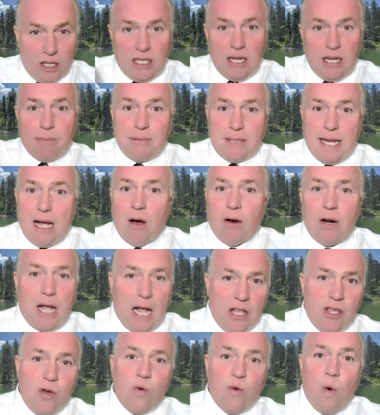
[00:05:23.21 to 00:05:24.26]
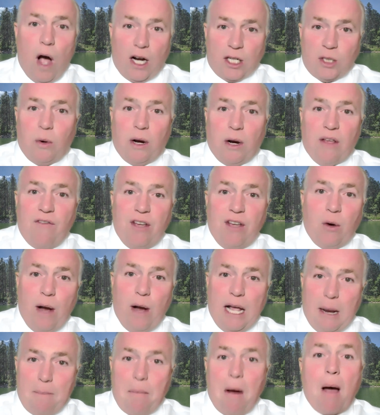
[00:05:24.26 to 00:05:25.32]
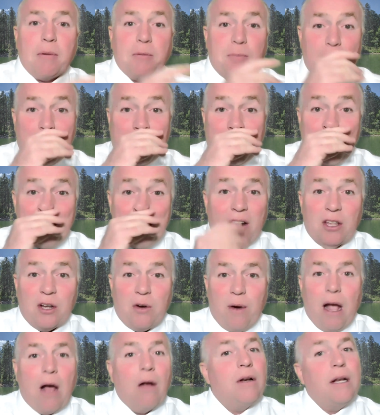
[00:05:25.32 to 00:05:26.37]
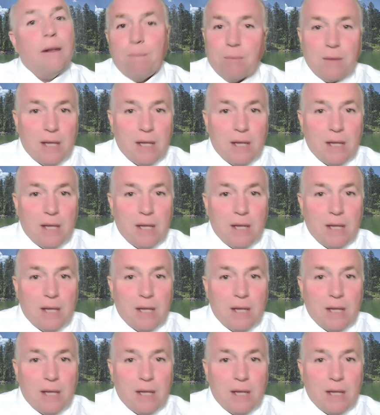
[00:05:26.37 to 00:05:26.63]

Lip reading: dip down and you walk 20 feet away and it pops back up out of the ground,